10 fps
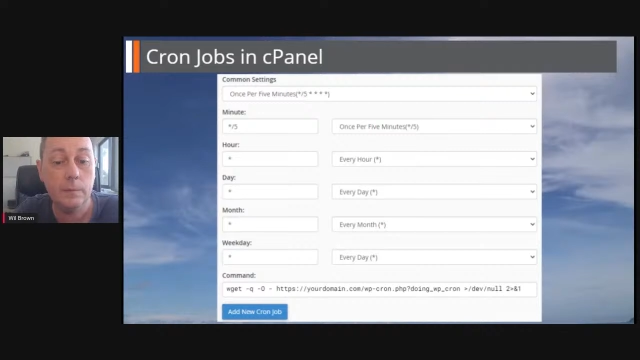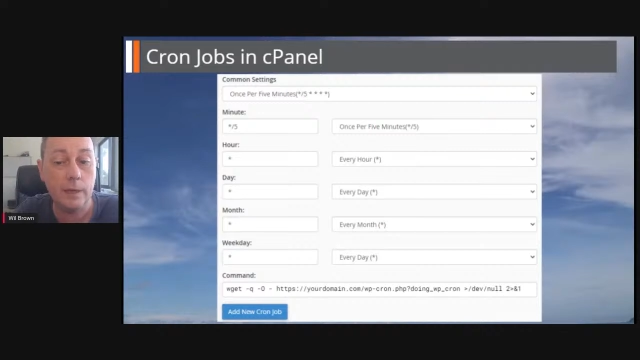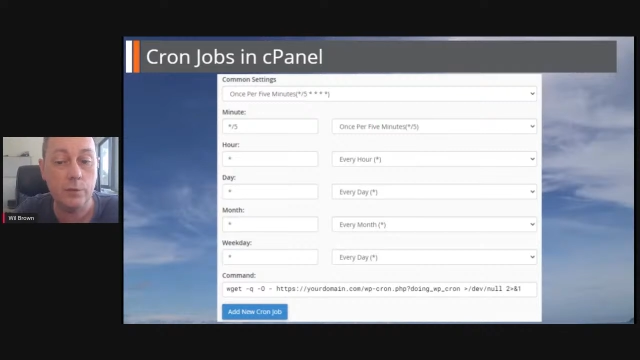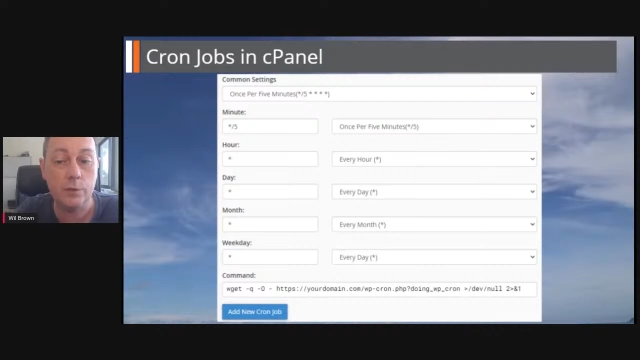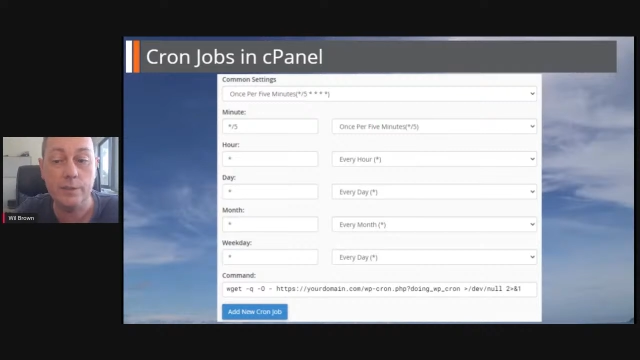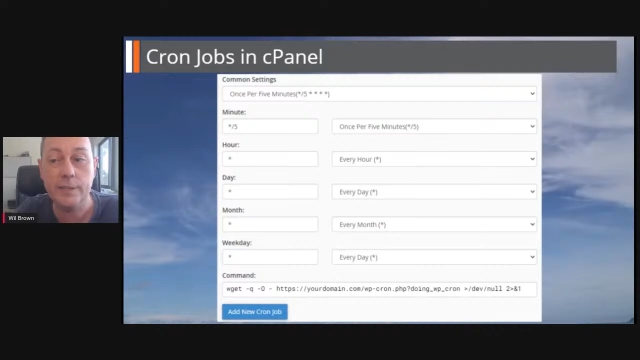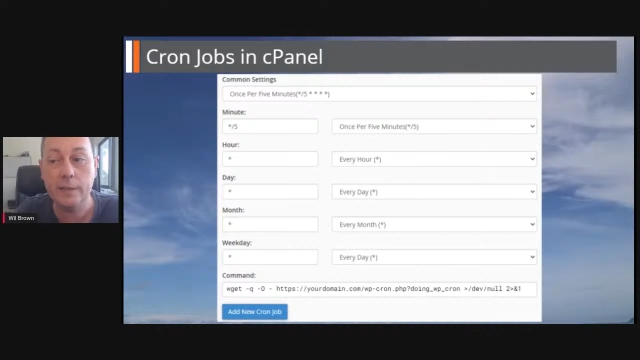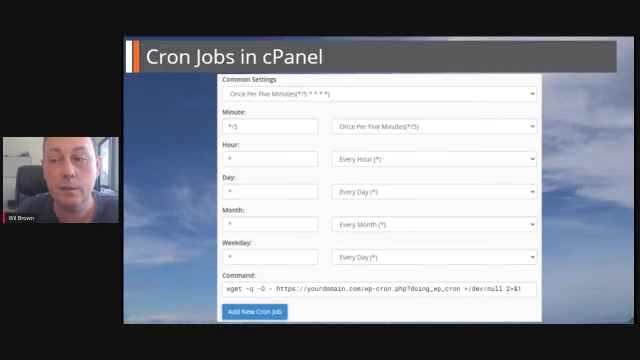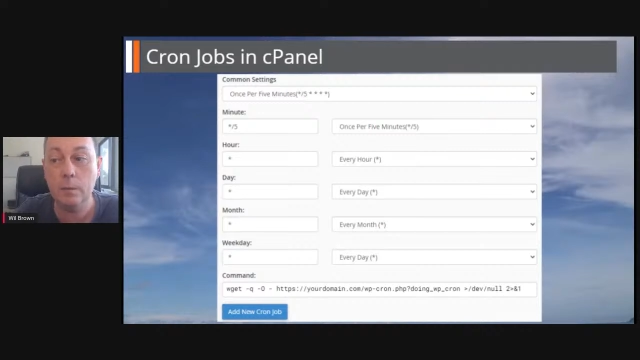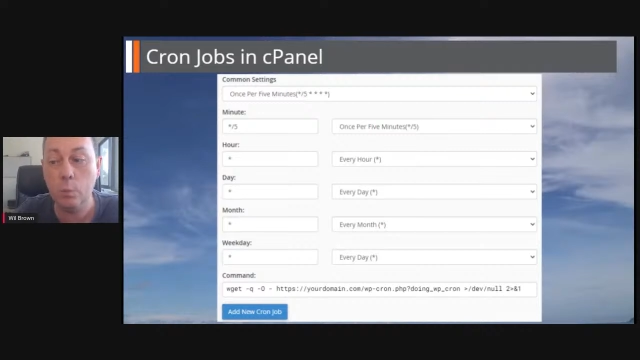That's your
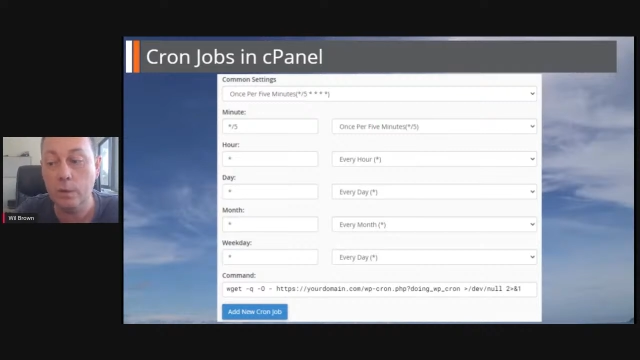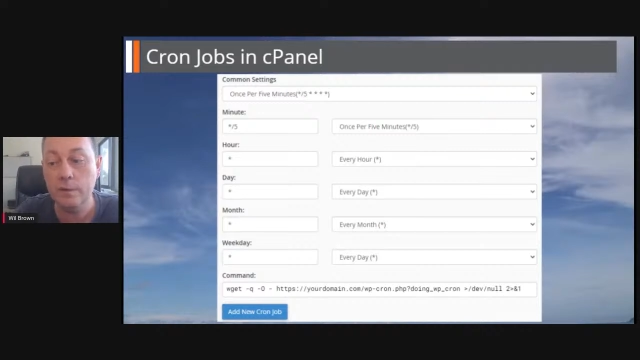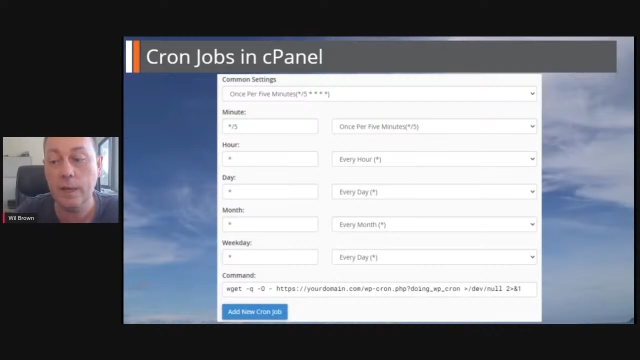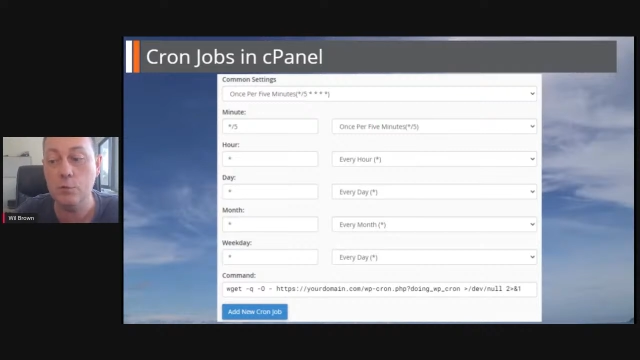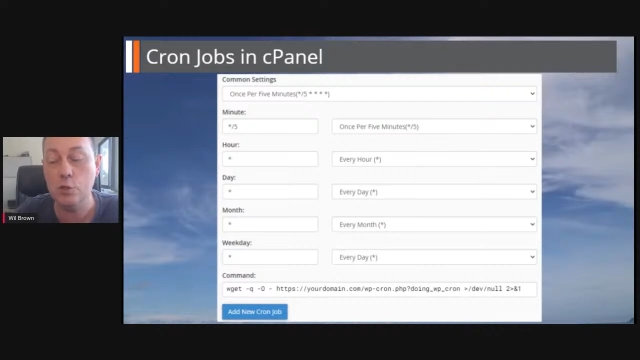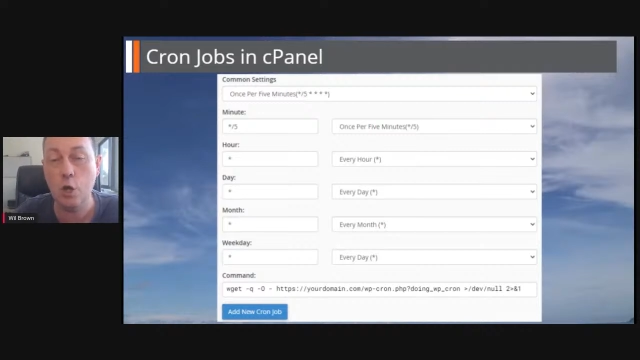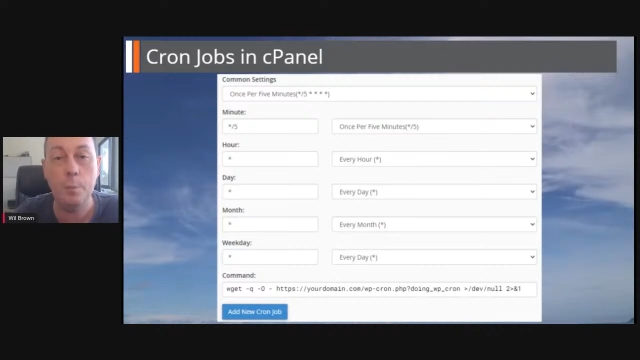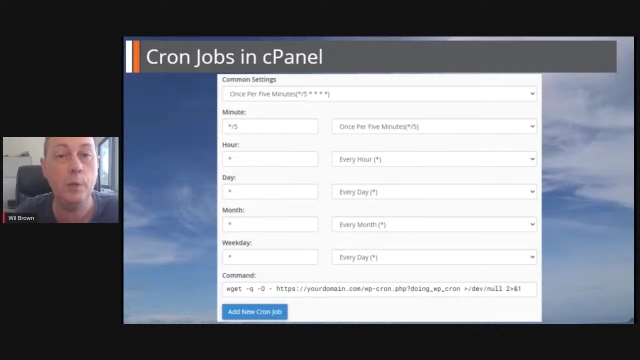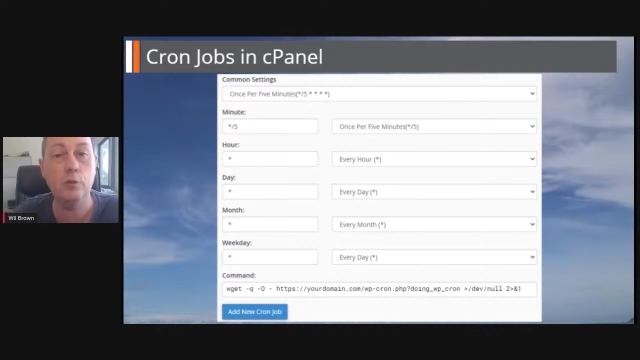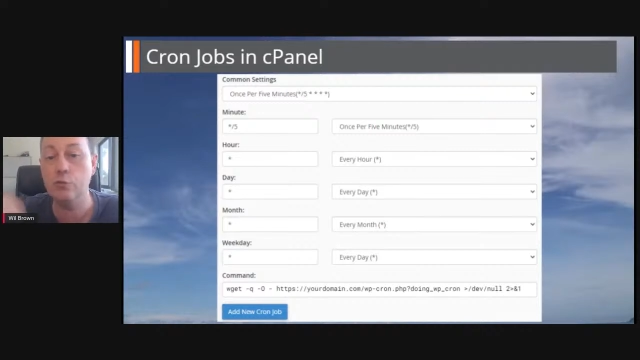setup one-time
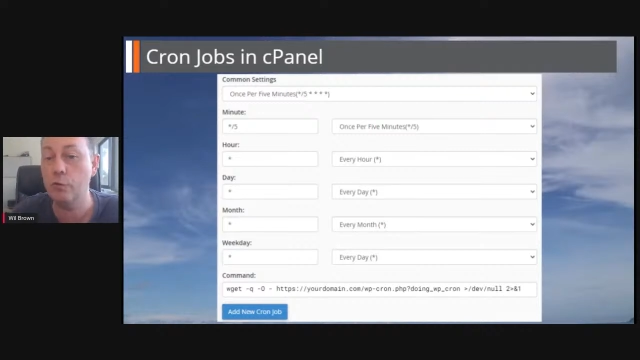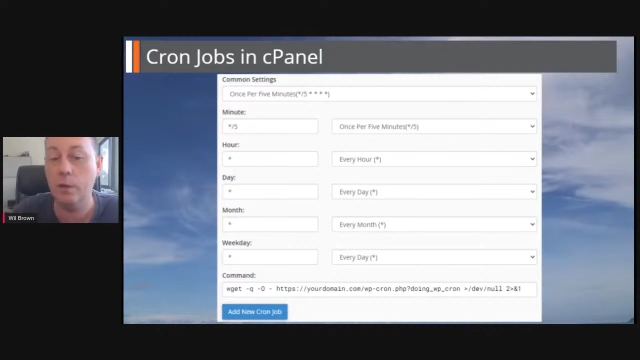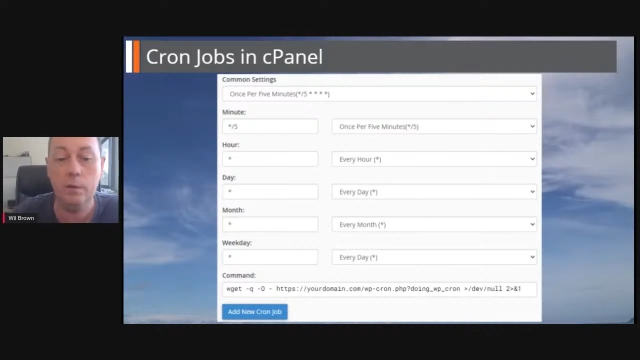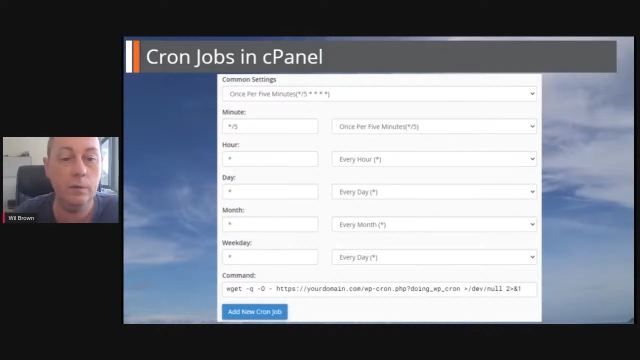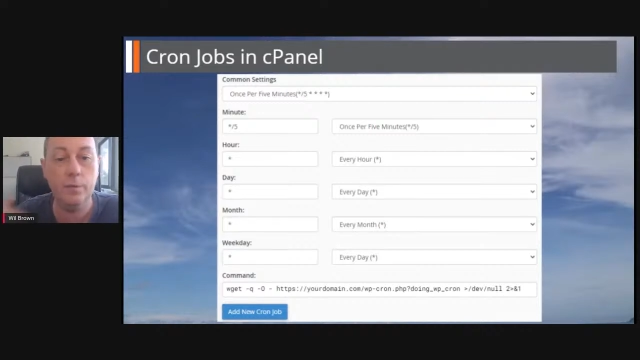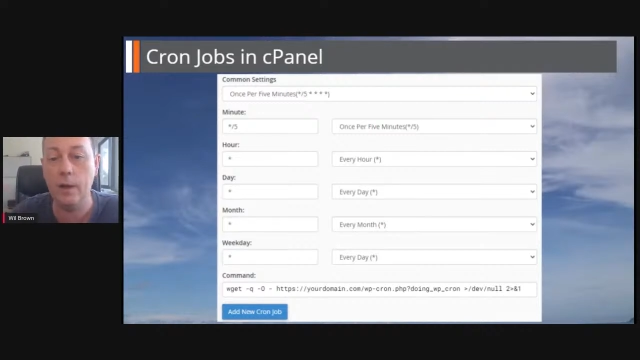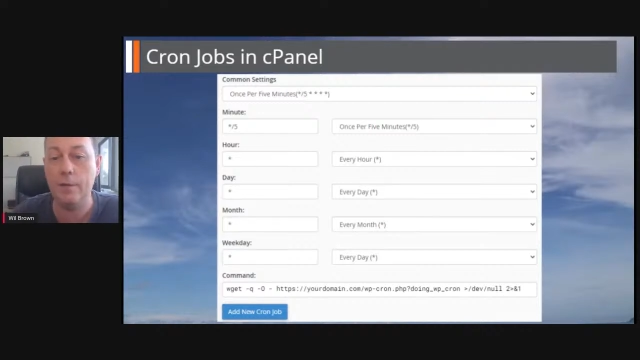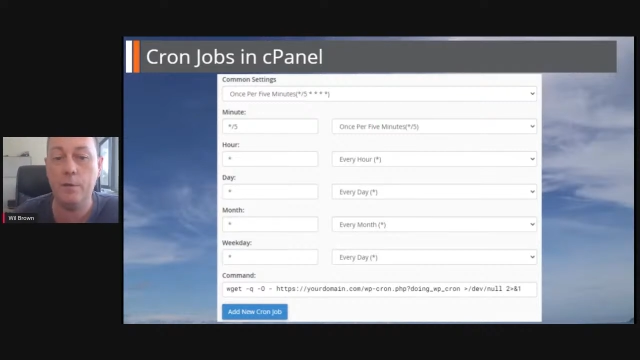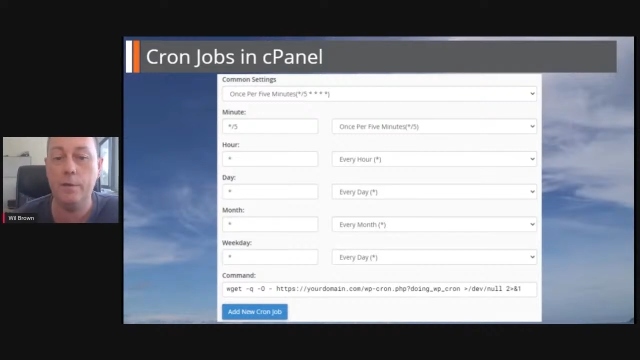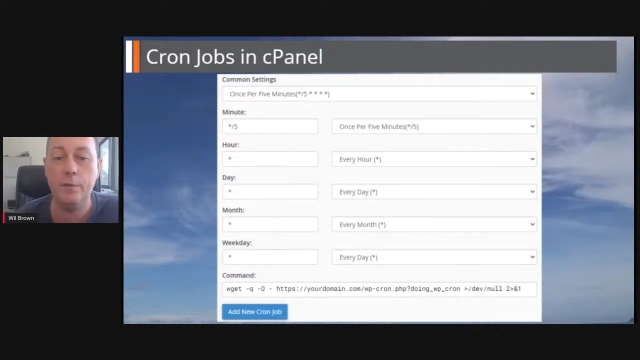job, and it just runs
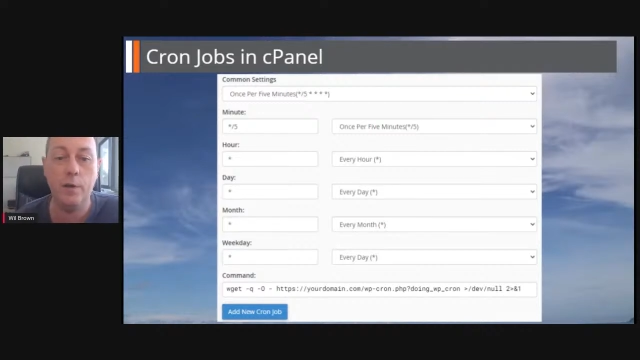forever.